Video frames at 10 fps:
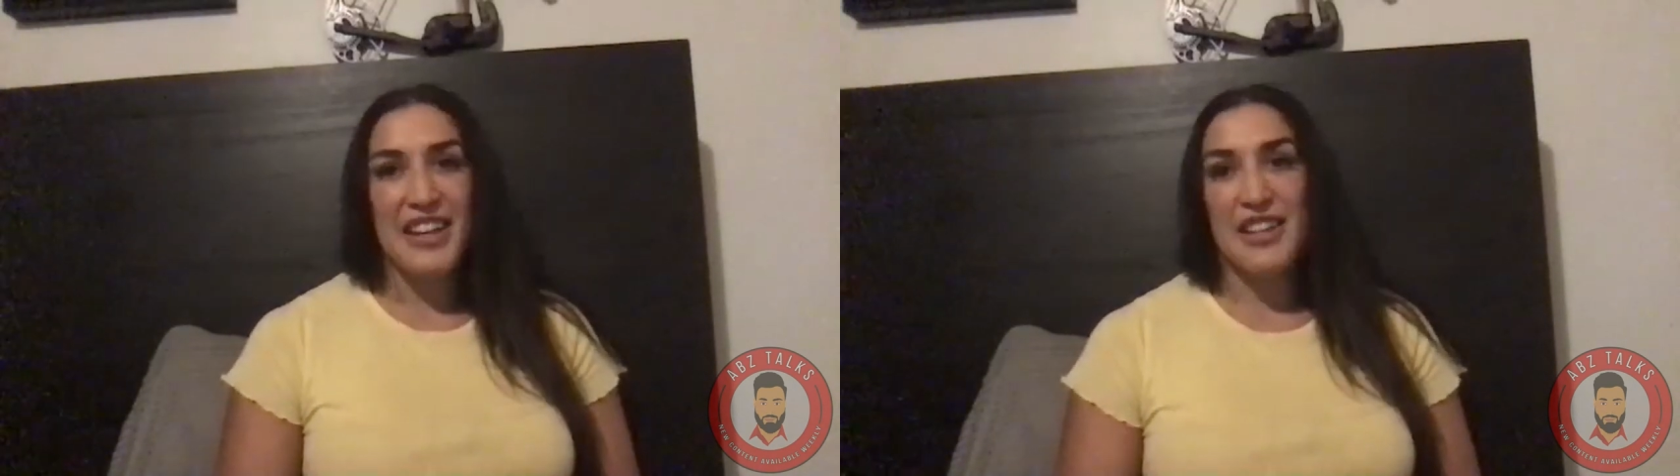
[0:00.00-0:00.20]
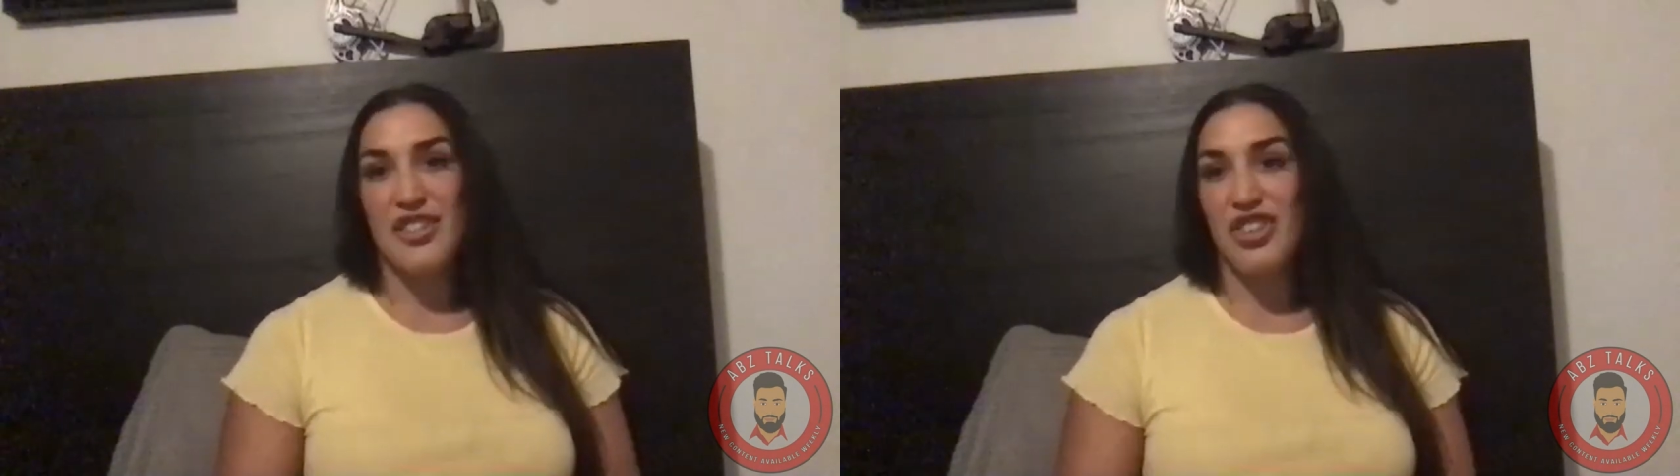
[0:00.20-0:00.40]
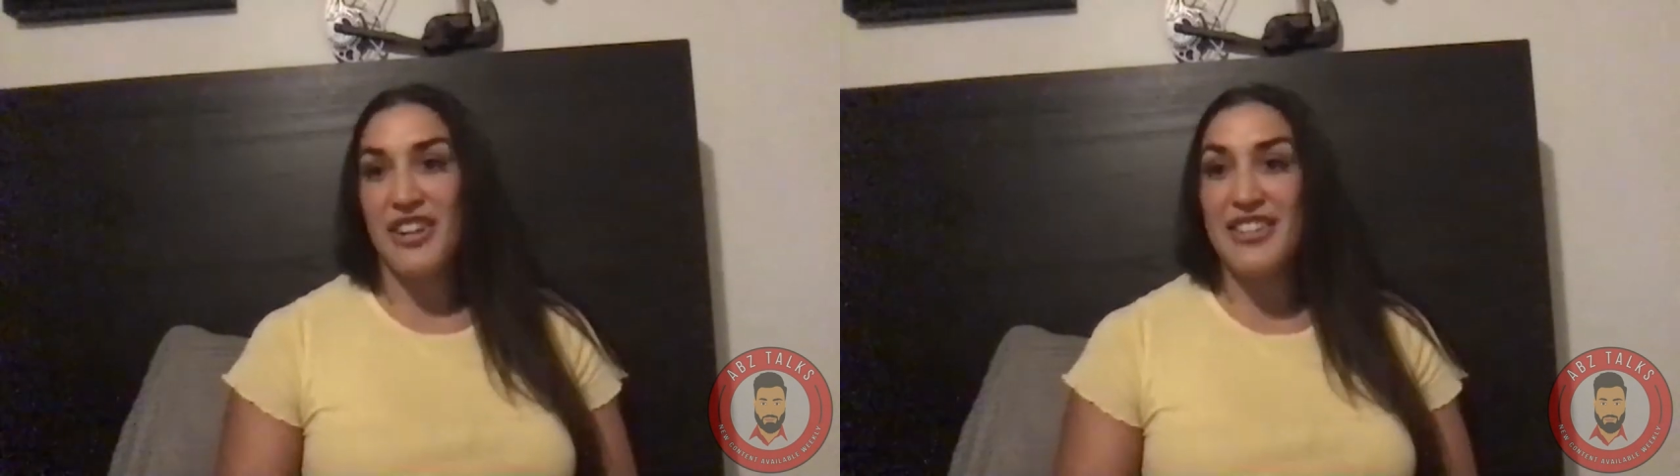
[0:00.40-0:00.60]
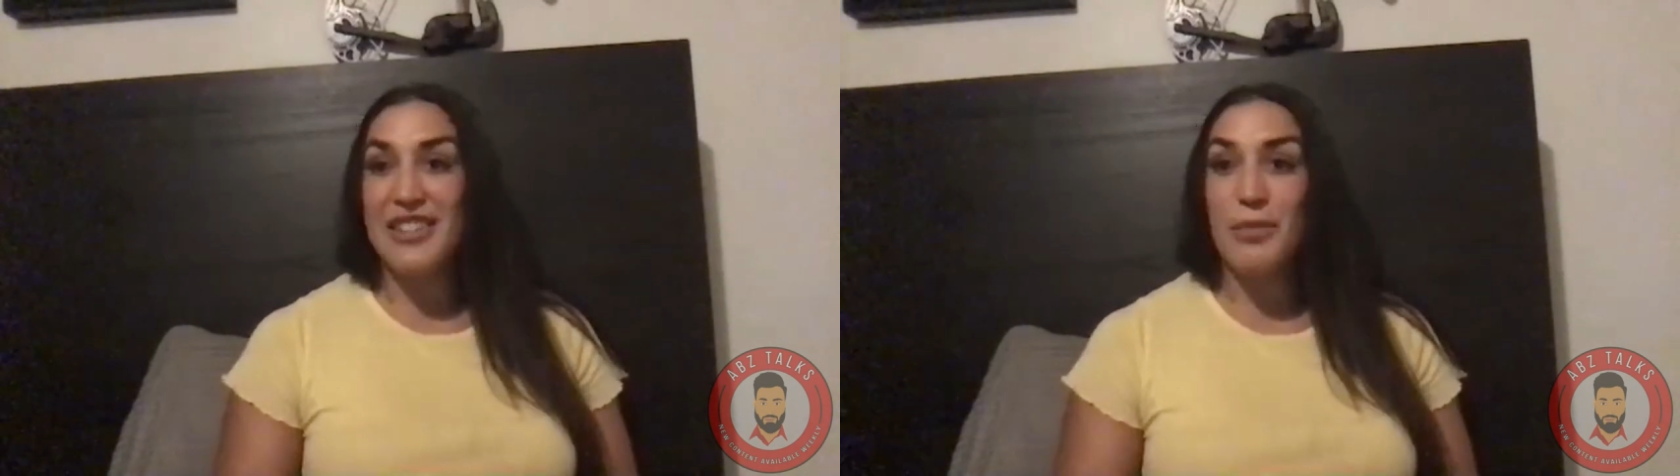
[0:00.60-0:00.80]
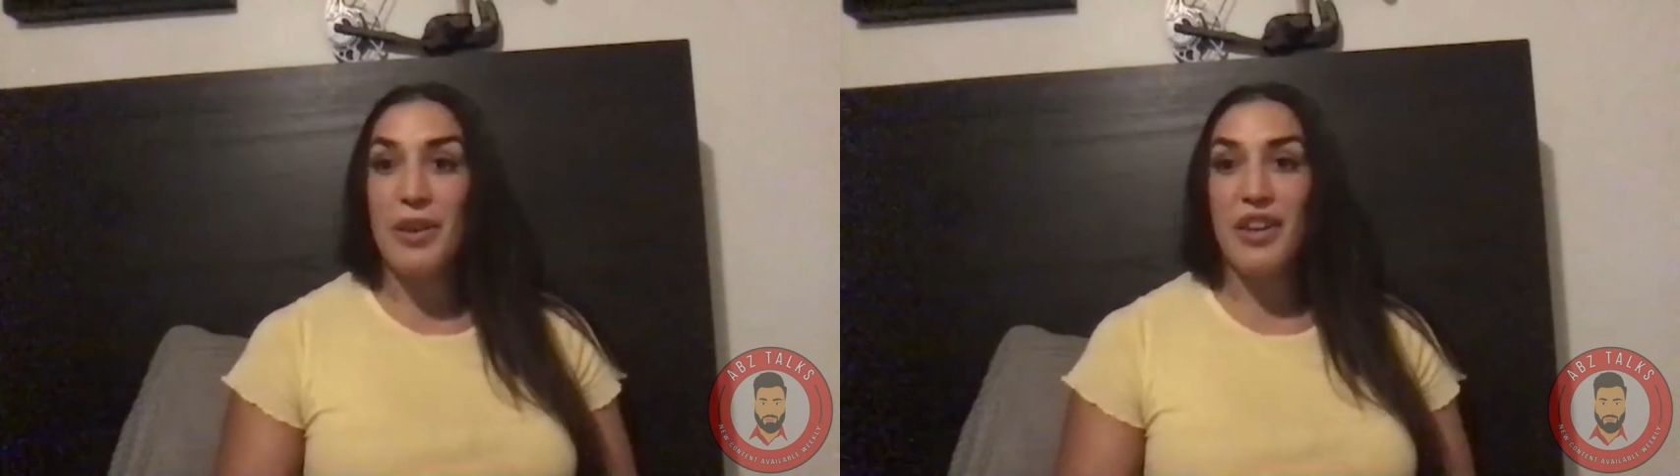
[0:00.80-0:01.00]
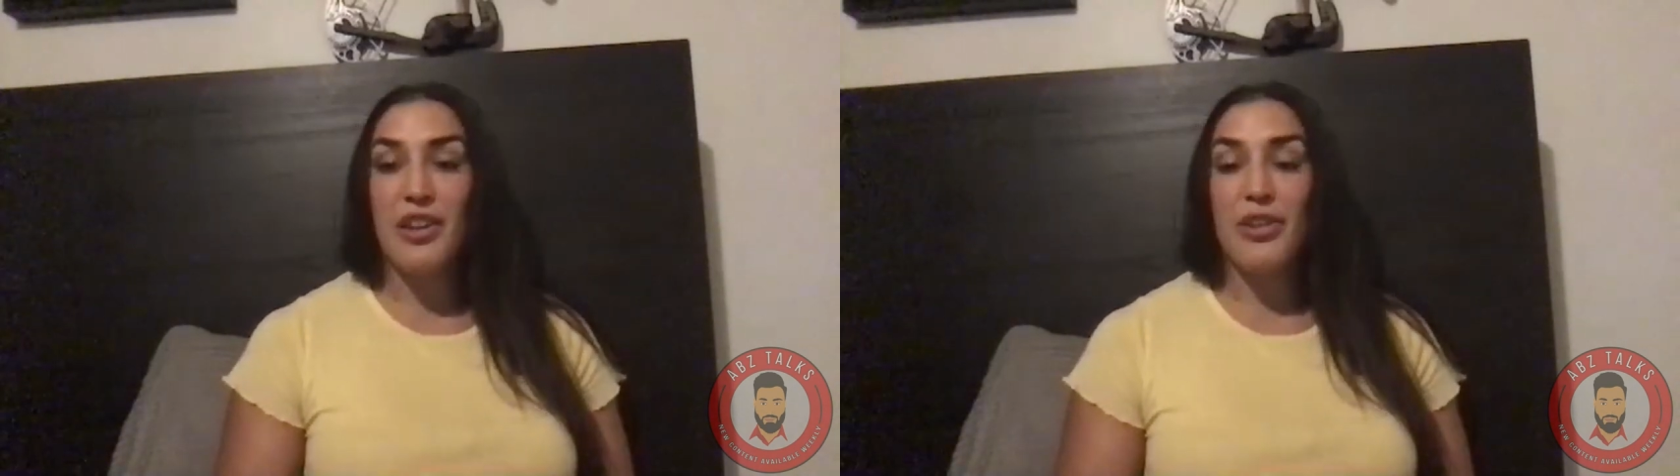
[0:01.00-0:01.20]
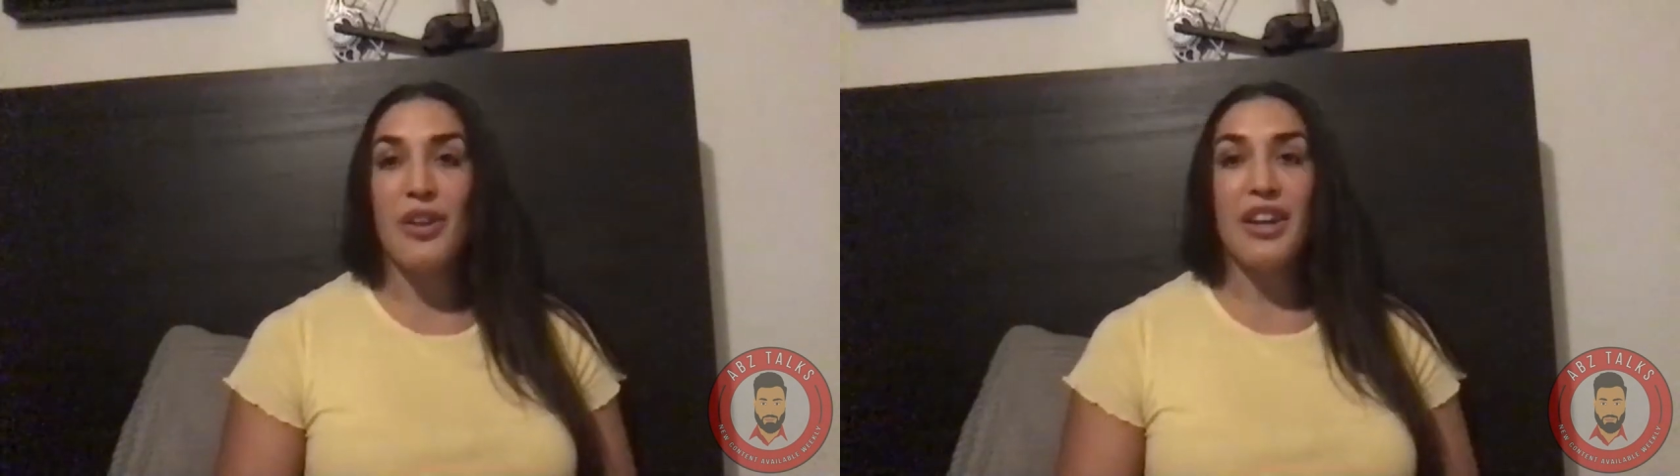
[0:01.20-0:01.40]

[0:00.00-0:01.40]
he's trying to submit you.